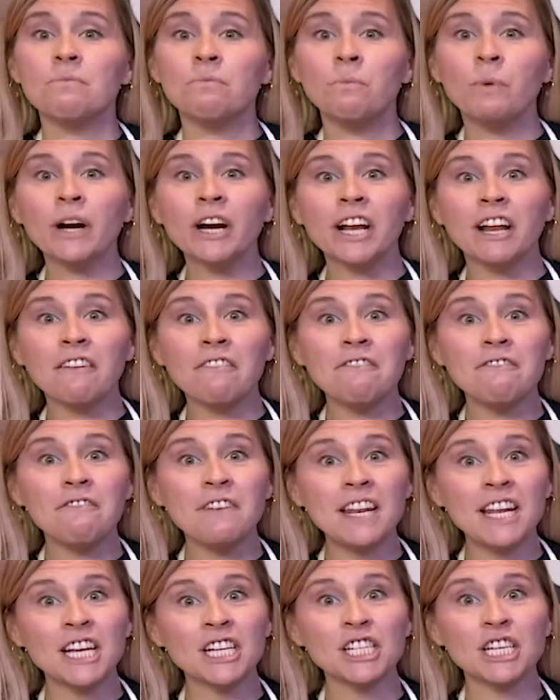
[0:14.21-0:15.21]
We're going to
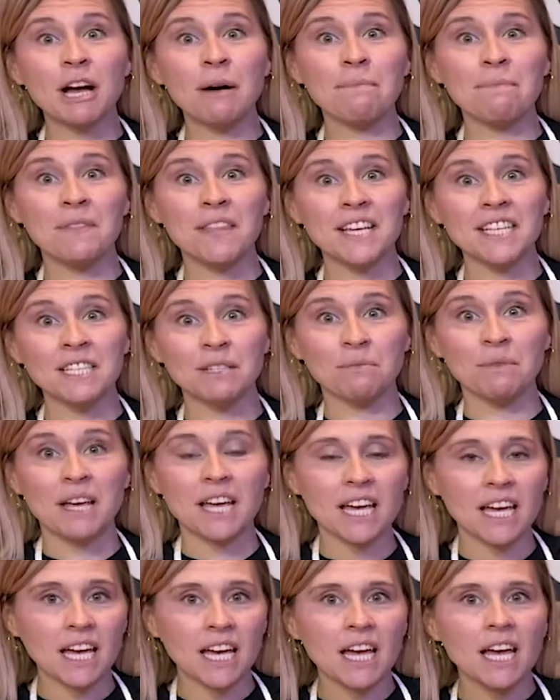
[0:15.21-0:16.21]
finish up this
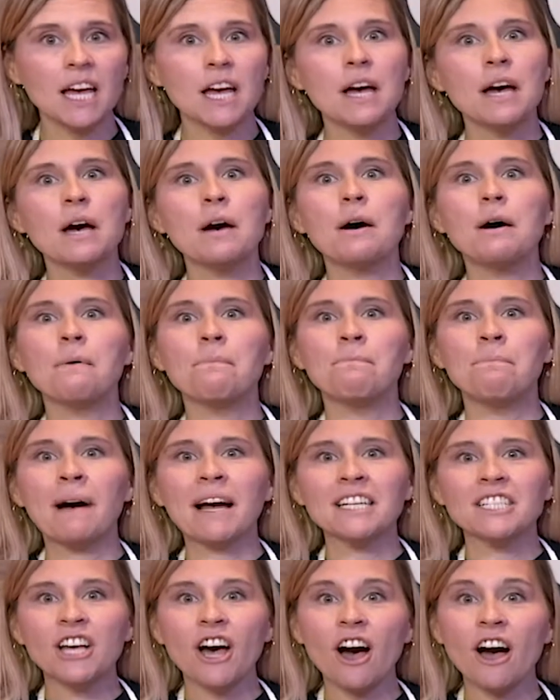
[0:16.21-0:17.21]
week
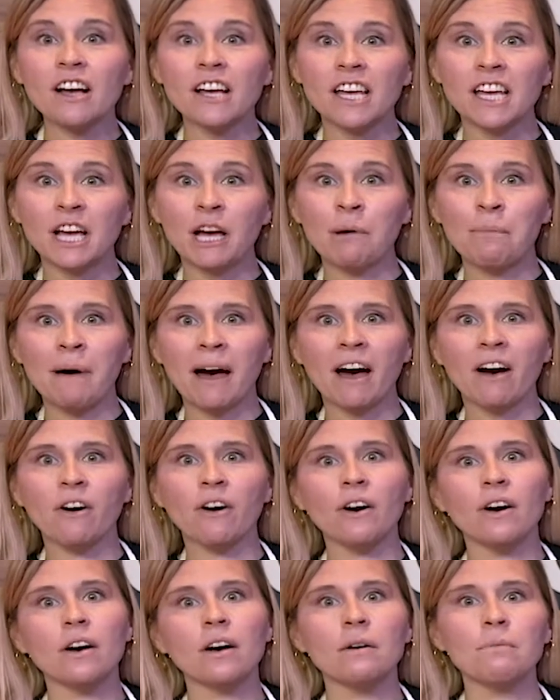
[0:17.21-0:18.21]
by talking
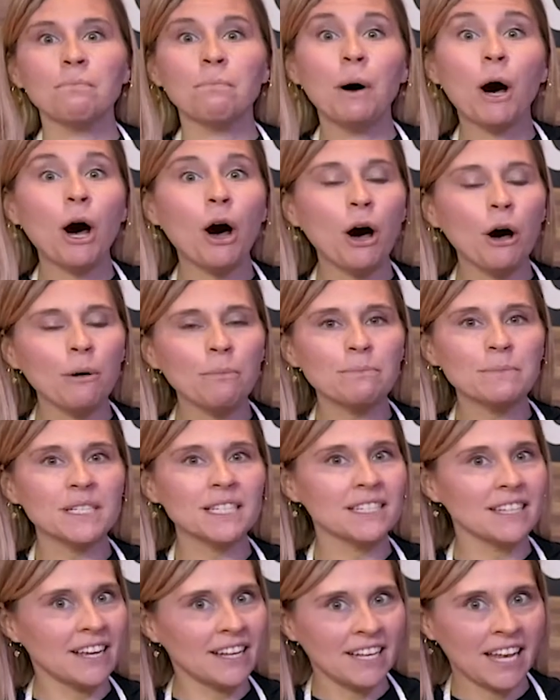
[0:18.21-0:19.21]
about Palm
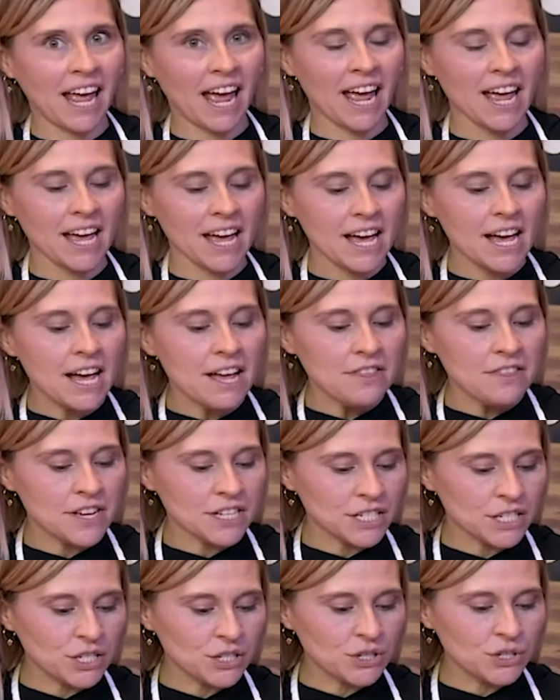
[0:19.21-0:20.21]
Sunday, the
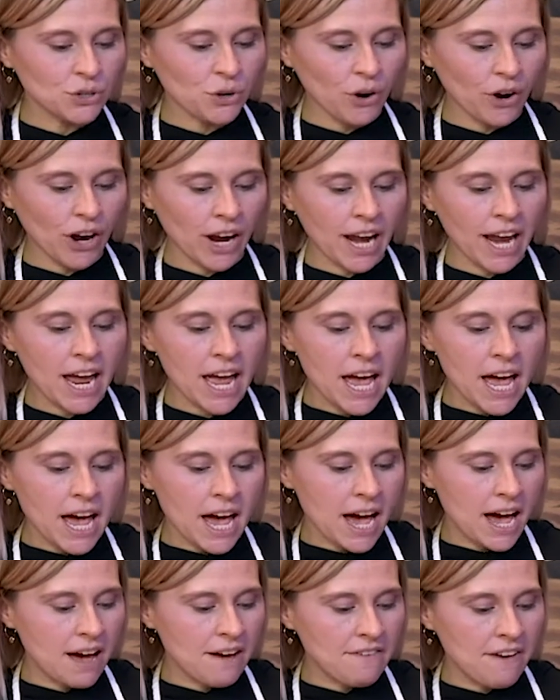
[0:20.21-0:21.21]
story
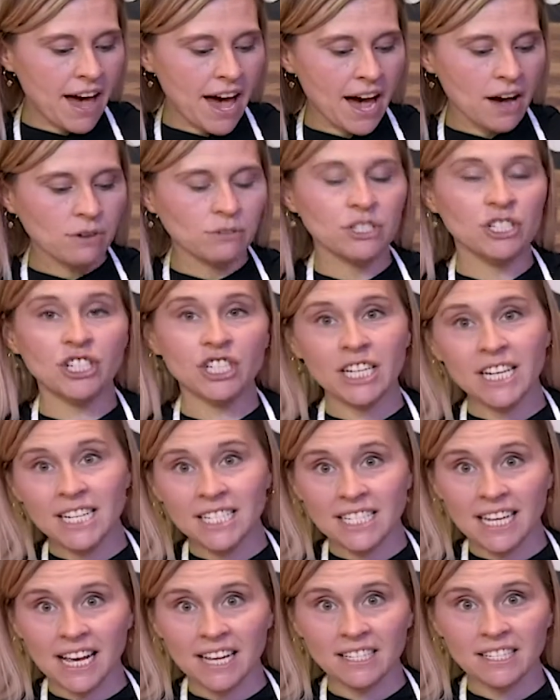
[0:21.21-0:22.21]
of how
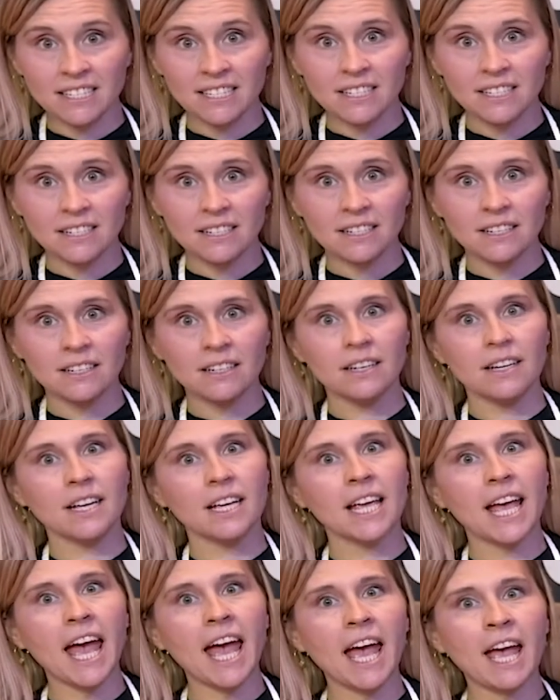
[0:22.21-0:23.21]
Jesus
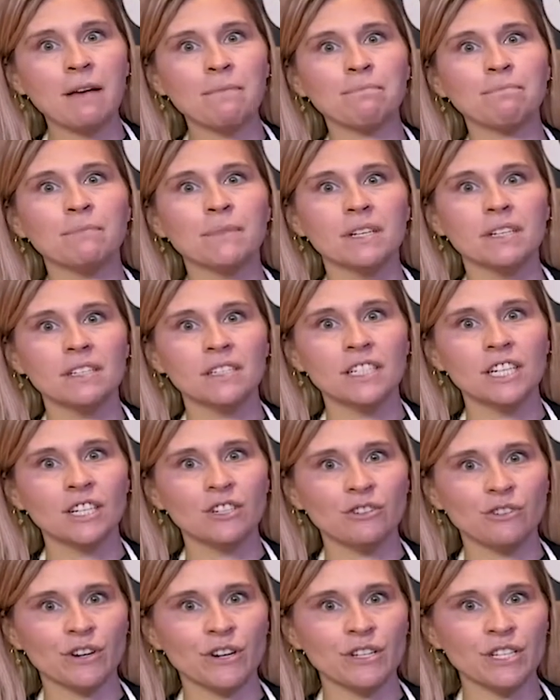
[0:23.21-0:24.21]
came to
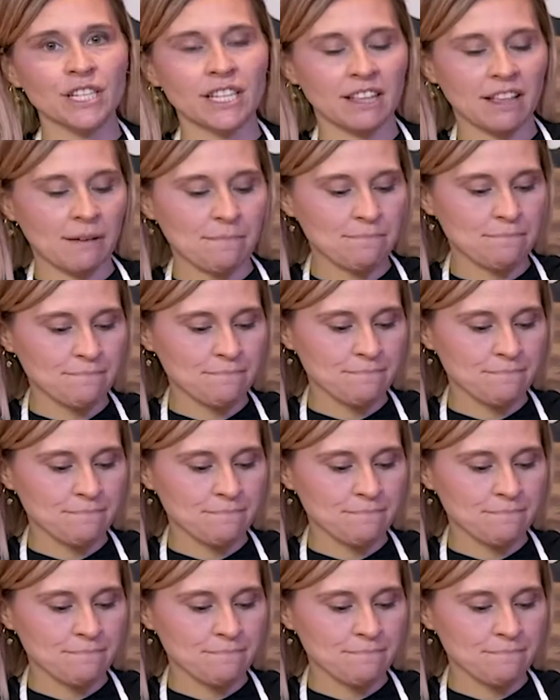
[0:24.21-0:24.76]
Jerusalem.